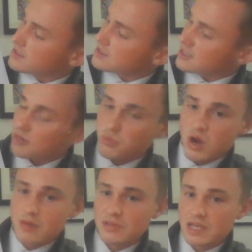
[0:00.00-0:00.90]
it's going to
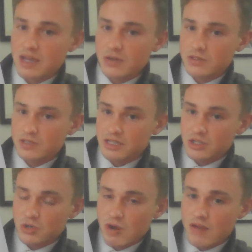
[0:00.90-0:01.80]
propagate, or it's going
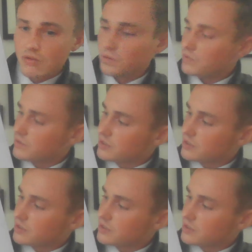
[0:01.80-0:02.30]
to travel